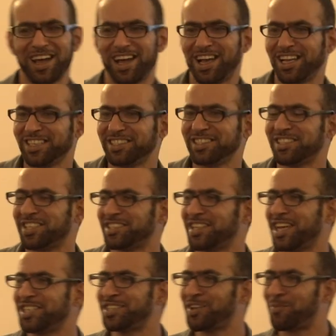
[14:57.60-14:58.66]
uh, it is the
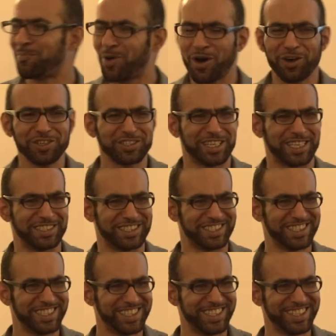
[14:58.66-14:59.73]
size of Portland.
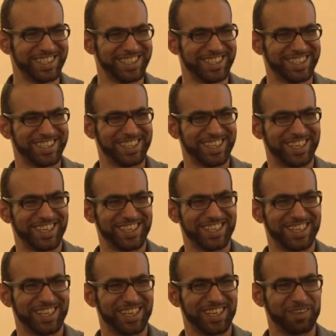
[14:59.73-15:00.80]

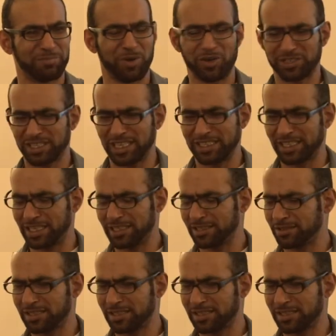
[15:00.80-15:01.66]
Portland and